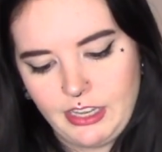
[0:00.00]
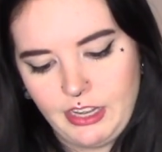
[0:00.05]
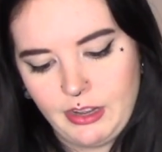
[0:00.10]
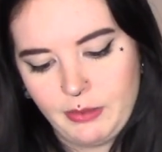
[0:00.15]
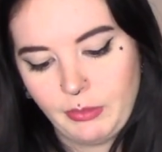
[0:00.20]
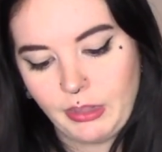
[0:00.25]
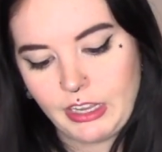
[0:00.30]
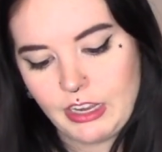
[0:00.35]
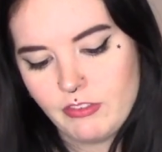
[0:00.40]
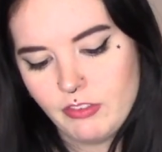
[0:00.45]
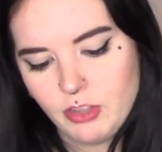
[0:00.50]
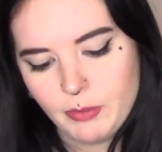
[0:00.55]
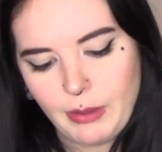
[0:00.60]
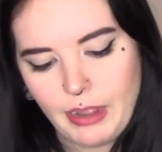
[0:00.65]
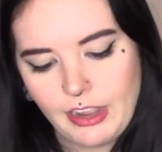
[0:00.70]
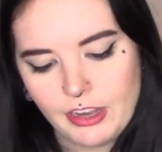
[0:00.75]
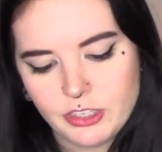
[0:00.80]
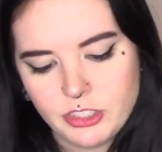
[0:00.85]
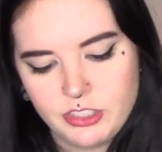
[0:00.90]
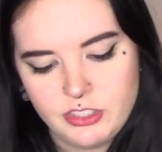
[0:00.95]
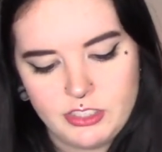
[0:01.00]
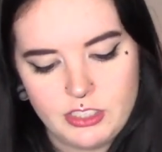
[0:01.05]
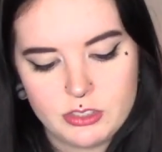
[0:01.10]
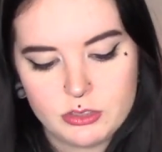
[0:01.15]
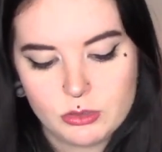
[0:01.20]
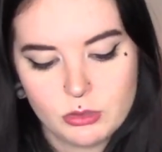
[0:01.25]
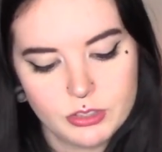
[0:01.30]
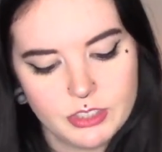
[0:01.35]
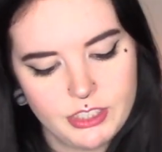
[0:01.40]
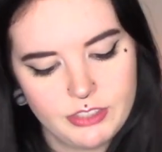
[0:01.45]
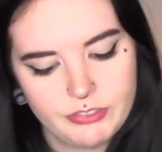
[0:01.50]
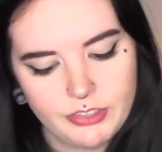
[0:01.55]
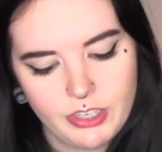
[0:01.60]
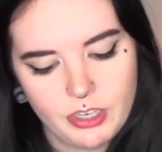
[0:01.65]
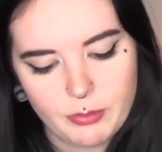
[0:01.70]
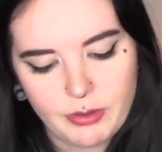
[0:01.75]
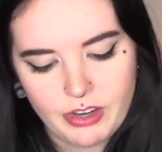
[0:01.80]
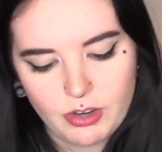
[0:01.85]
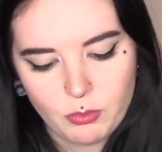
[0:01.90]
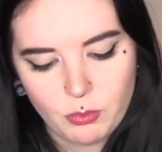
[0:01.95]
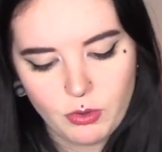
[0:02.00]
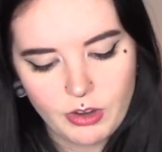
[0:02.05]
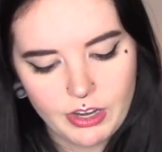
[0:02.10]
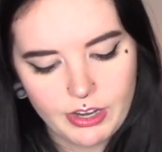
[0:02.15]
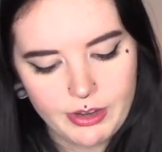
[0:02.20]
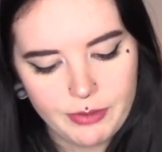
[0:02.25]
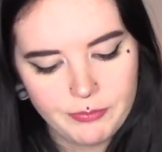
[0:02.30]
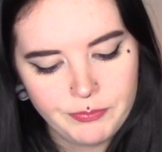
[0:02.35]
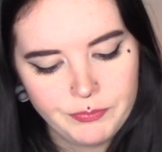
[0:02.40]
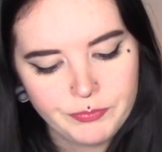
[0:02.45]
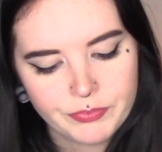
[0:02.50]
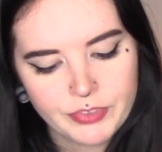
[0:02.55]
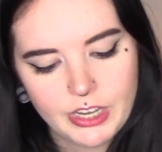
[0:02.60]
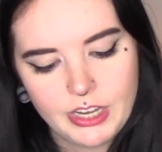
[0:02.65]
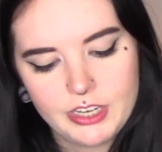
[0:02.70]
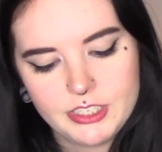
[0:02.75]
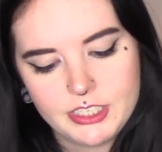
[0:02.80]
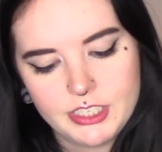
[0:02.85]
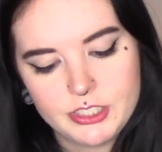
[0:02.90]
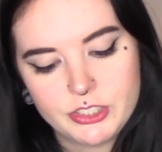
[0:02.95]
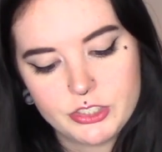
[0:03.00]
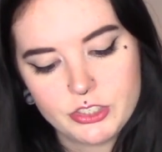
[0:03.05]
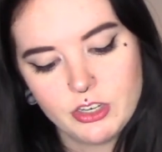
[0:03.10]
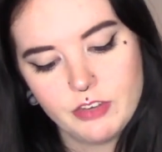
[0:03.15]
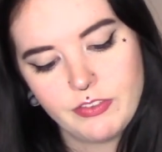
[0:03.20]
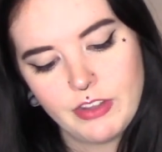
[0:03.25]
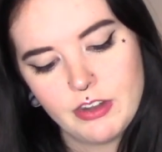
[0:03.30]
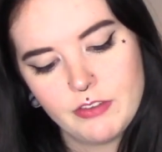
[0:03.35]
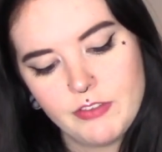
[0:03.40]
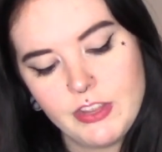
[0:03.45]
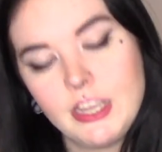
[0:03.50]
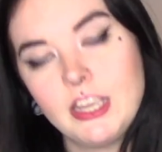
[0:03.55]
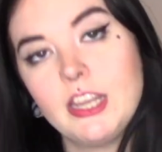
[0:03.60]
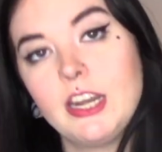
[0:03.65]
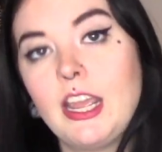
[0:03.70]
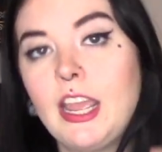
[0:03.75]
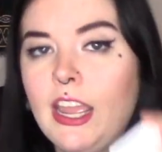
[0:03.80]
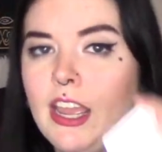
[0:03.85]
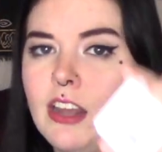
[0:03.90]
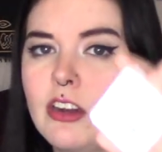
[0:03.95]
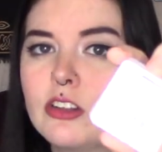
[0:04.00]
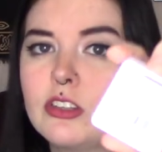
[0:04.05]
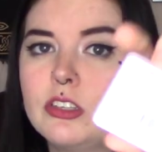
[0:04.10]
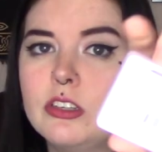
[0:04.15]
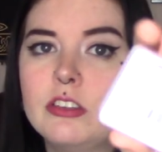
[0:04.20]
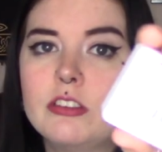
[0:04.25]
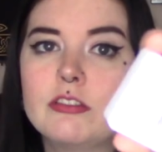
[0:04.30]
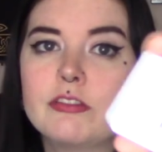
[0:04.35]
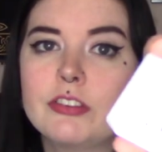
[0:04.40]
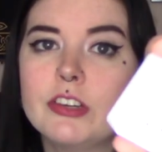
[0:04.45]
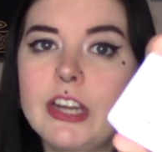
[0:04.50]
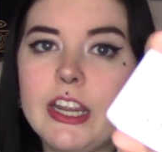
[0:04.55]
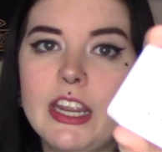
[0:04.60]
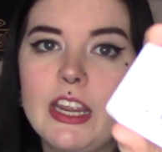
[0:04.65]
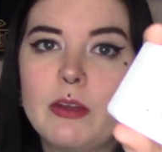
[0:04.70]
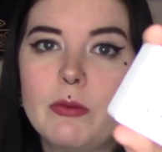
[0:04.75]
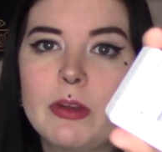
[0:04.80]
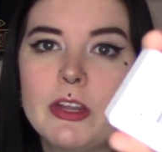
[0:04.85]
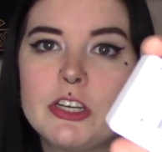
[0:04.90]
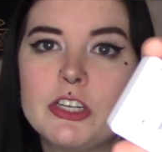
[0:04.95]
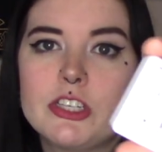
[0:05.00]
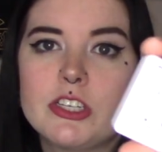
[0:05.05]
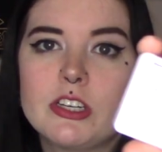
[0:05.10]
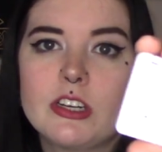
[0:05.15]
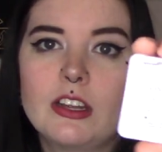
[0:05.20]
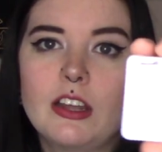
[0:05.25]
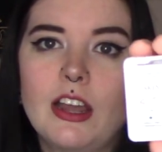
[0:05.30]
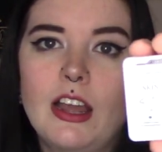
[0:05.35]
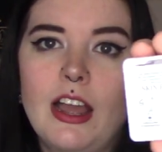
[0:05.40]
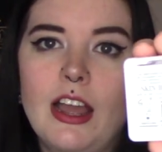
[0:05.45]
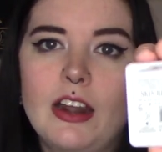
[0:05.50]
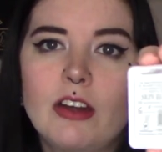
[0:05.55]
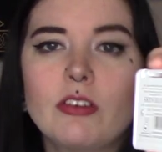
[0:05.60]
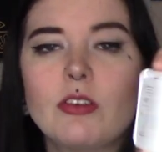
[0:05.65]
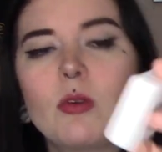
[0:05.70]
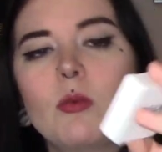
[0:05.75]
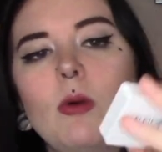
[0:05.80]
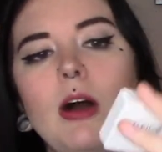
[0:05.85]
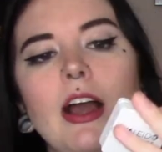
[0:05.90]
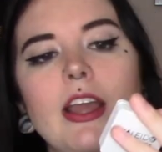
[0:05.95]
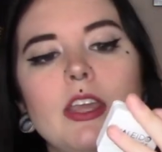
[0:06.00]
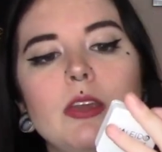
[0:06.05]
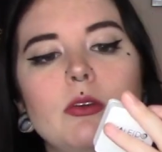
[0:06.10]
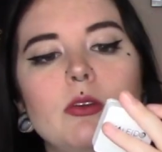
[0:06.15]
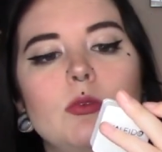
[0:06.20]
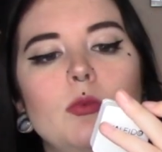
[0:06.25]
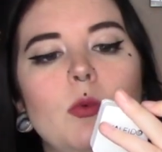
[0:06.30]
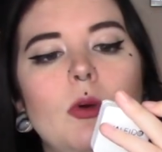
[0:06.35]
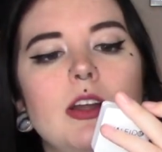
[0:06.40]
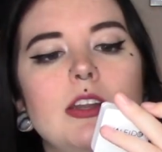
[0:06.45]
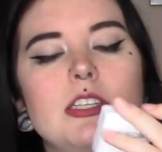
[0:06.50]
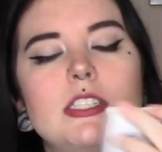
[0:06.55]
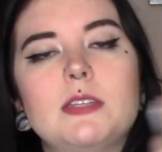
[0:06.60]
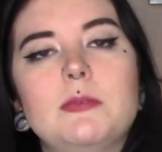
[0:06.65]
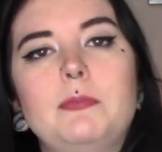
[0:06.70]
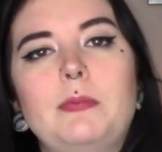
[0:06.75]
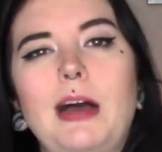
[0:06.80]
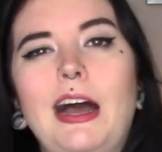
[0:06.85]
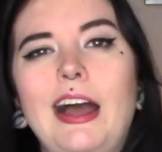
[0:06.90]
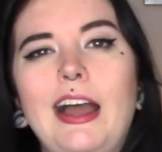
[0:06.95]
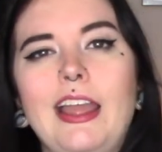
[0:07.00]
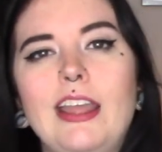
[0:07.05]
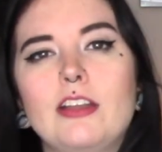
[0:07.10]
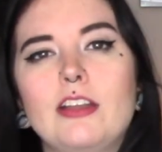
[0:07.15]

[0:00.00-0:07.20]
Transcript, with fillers: Um, like, even the packaging says cruelty-free no matter what, and it says certified vegan and gluten-free, which I don't know why you'd want to buy